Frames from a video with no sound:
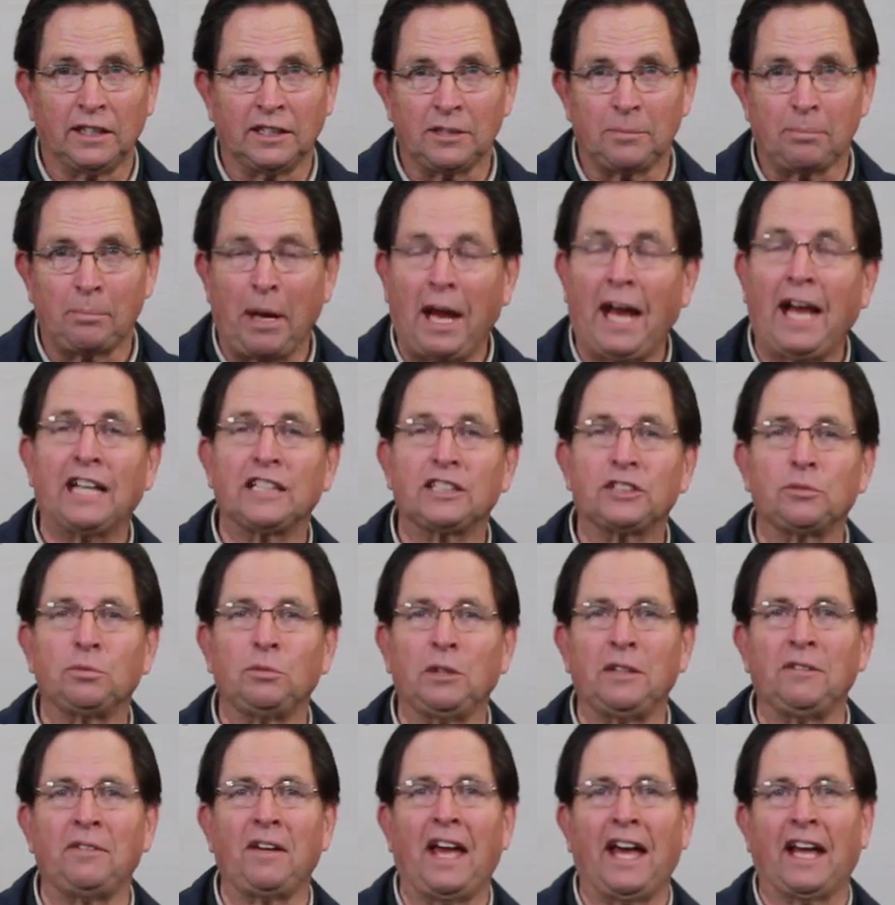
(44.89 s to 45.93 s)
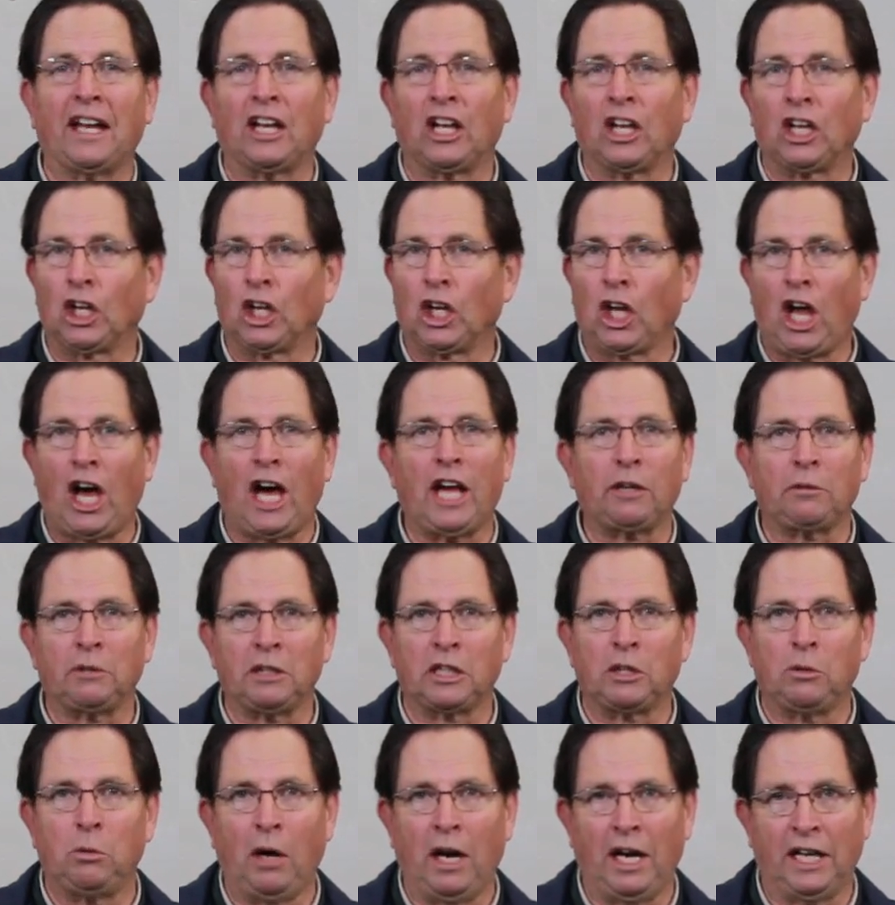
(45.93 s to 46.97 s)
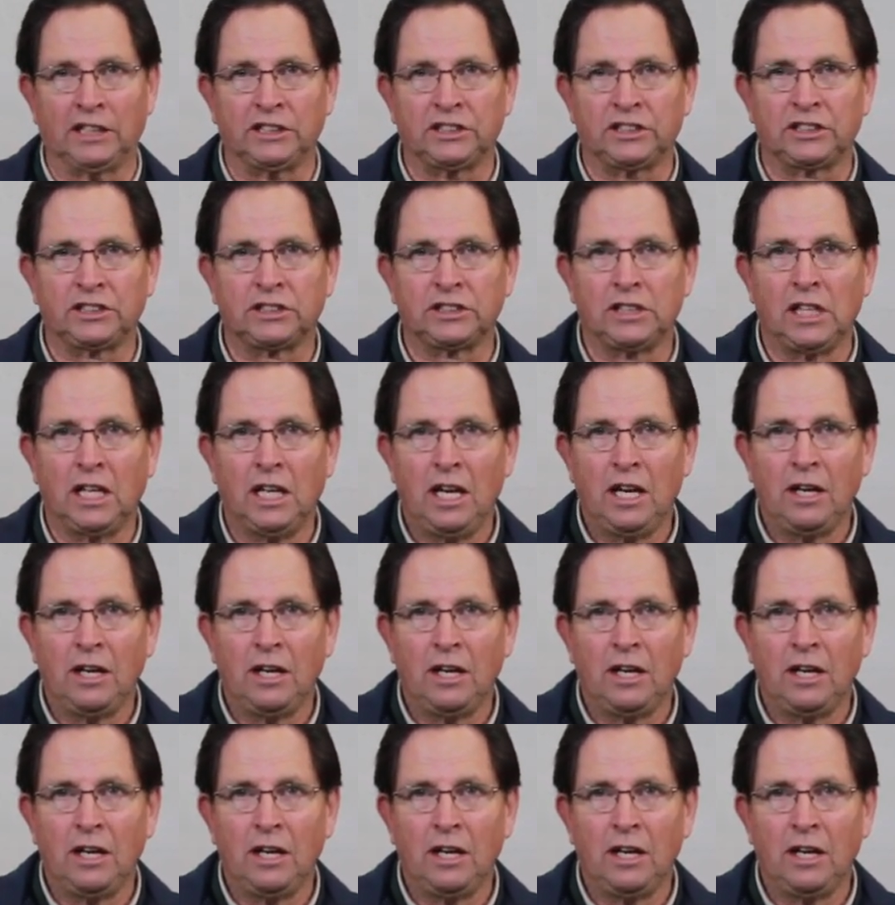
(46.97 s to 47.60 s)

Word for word: In the past, we've had a lot of requests